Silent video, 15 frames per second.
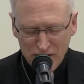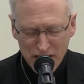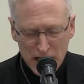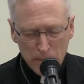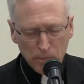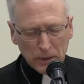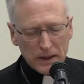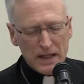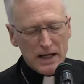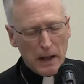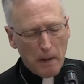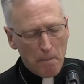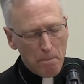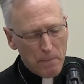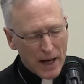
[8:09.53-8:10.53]

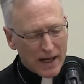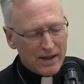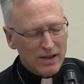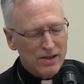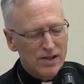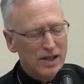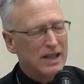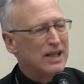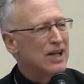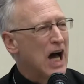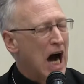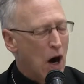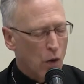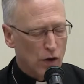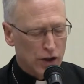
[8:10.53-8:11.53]
deeply embedded
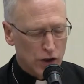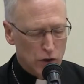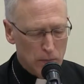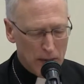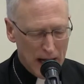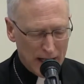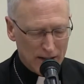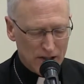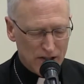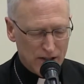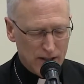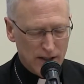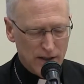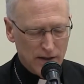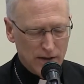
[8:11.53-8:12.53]
in our
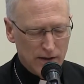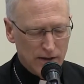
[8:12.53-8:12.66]
humanity,